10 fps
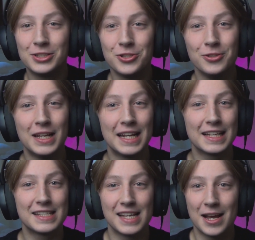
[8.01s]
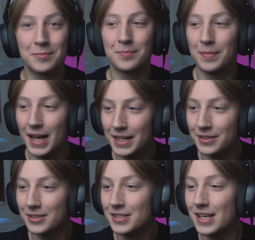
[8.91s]
chunin exam
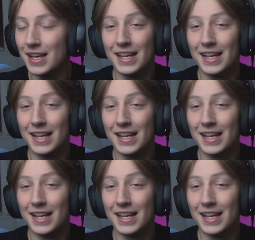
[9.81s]
battles.